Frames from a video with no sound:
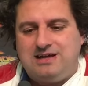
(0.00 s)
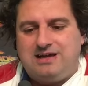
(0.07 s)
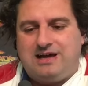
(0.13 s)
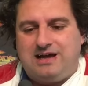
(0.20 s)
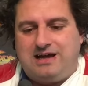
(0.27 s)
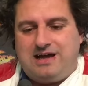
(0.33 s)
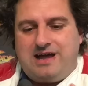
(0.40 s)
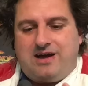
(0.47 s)

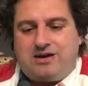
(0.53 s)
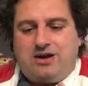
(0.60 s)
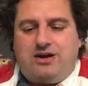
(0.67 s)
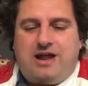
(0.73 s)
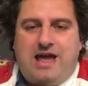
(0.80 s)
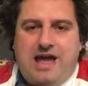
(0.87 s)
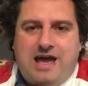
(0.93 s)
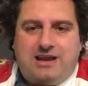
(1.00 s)
I don't
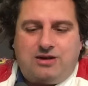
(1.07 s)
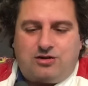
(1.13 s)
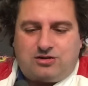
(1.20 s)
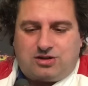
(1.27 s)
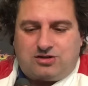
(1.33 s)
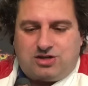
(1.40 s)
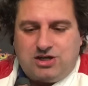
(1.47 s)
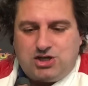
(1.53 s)
know how they got
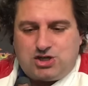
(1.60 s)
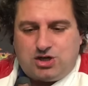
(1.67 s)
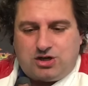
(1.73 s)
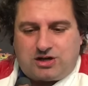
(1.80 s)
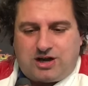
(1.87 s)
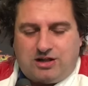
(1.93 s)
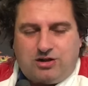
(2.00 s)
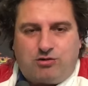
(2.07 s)
the
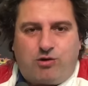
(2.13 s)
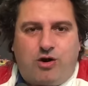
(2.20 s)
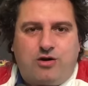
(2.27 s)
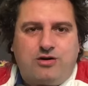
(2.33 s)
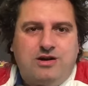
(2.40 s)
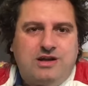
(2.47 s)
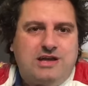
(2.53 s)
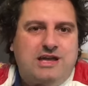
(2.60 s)
t-shirt color wrong.